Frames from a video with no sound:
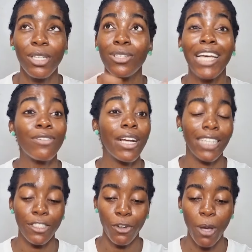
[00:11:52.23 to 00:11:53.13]
So that's very exciting
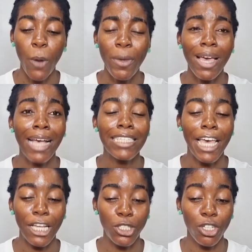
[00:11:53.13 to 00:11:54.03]
for me. I hope you guys
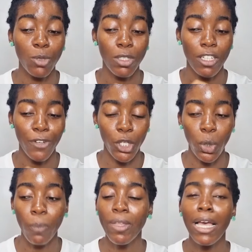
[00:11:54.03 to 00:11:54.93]
enjoyed this, watch the video.